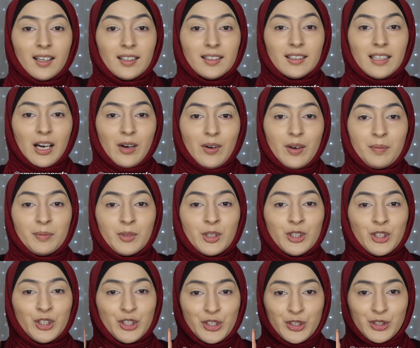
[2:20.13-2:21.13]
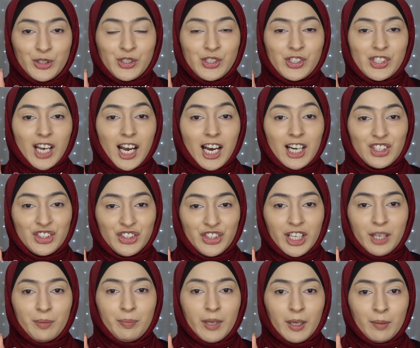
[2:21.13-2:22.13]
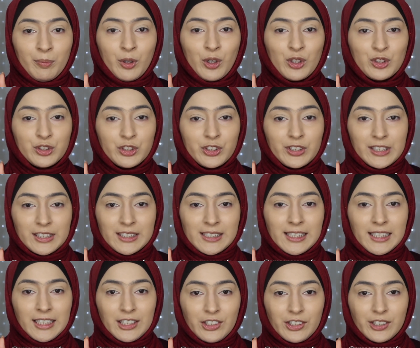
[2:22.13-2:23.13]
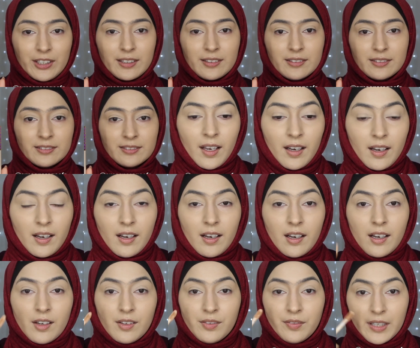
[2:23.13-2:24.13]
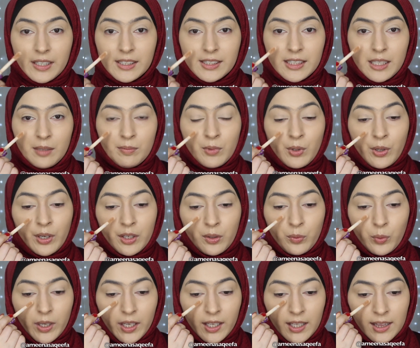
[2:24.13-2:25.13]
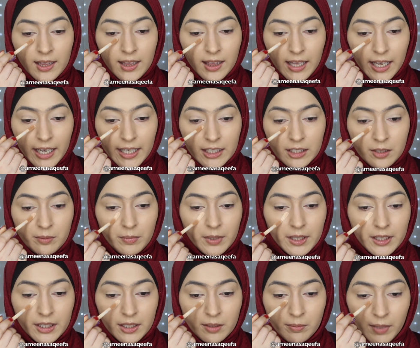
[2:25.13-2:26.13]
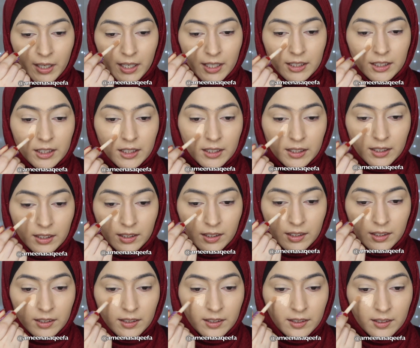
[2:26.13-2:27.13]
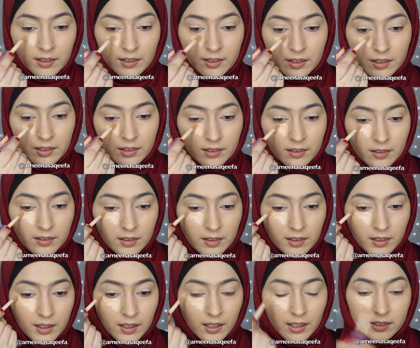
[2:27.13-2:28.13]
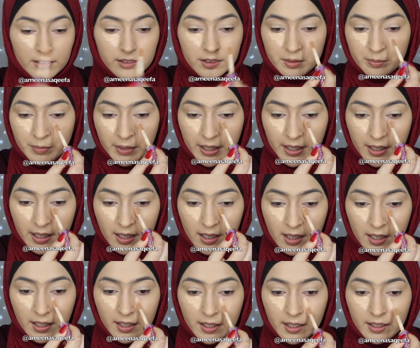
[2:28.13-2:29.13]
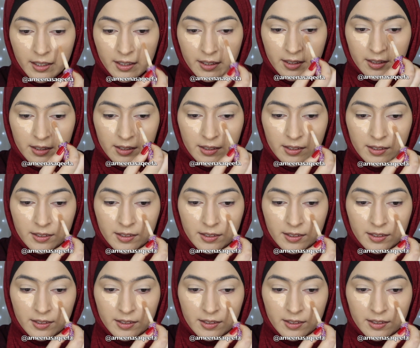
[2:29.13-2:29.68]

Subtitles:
Now I'm gonna use Tarte Shape Tape Contour Concealer. First I'm going with light medium honey under my eyes,